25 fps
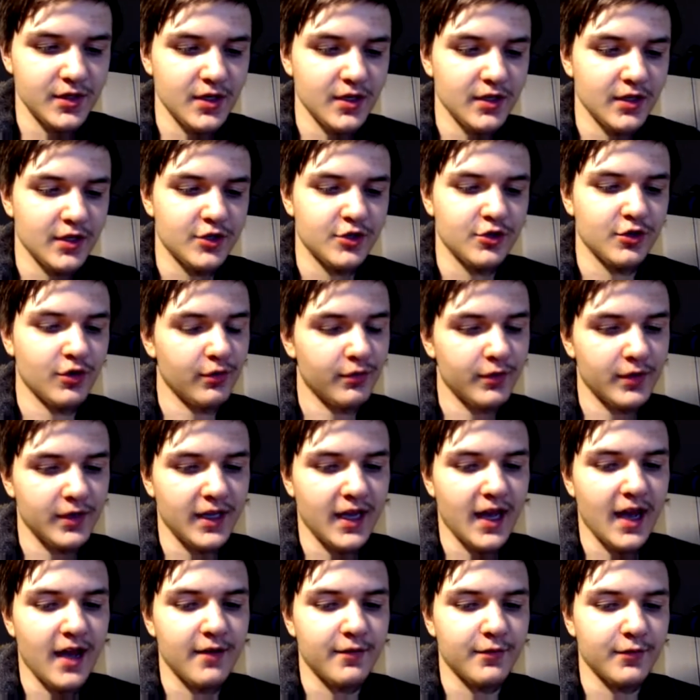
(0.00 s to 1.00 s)
that you already
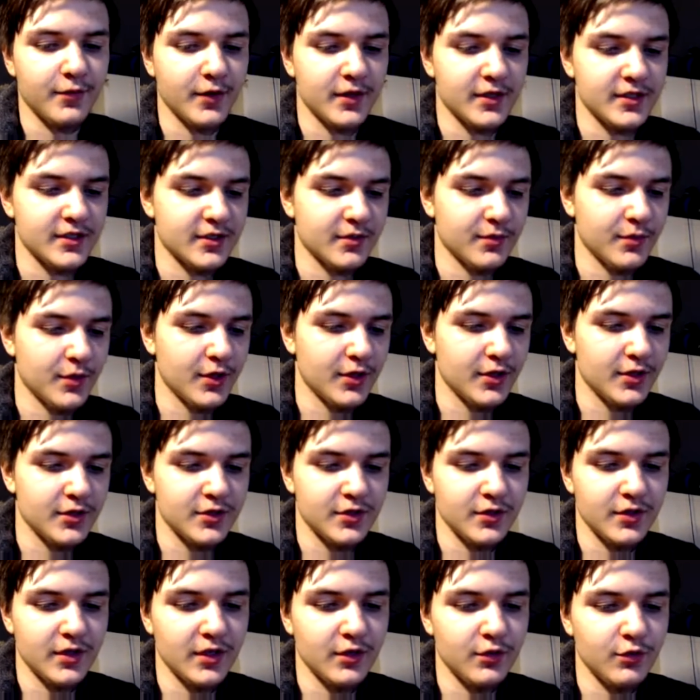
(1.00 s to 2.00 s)
have for extra money, so
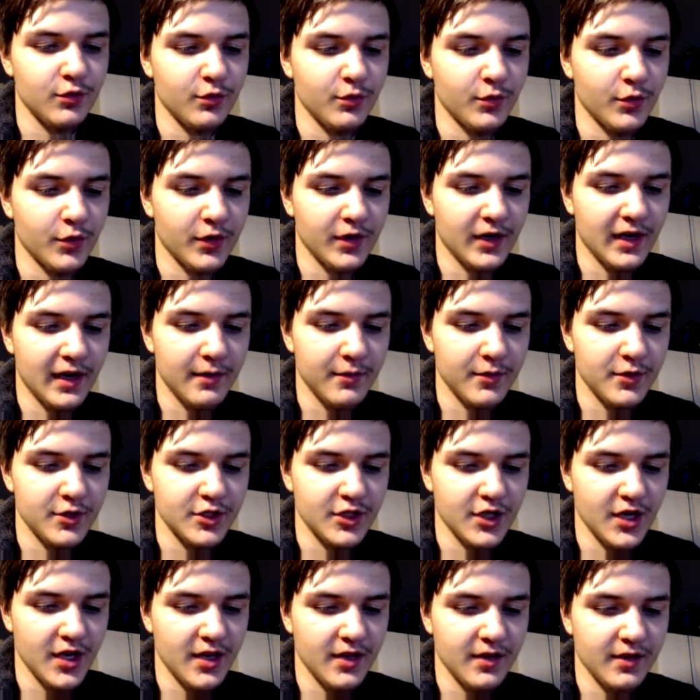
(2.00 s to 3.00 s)
they do more damage
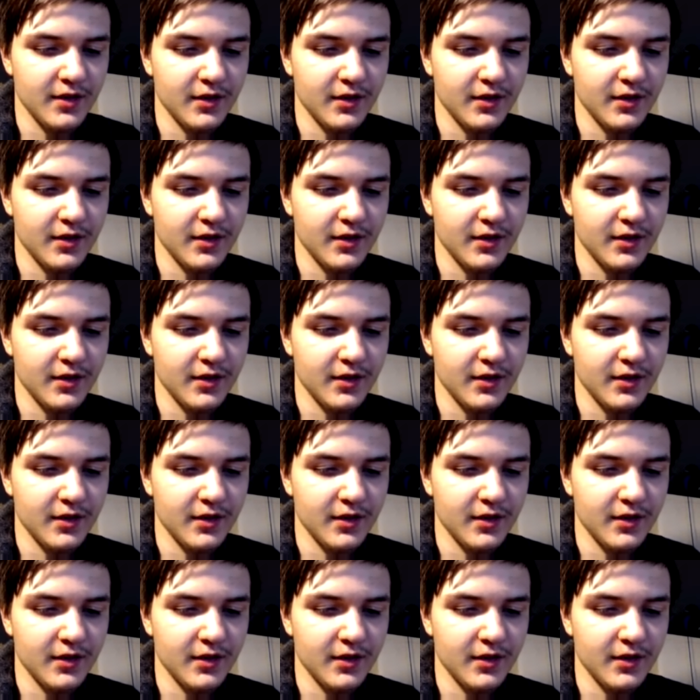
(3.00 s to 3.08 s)
and their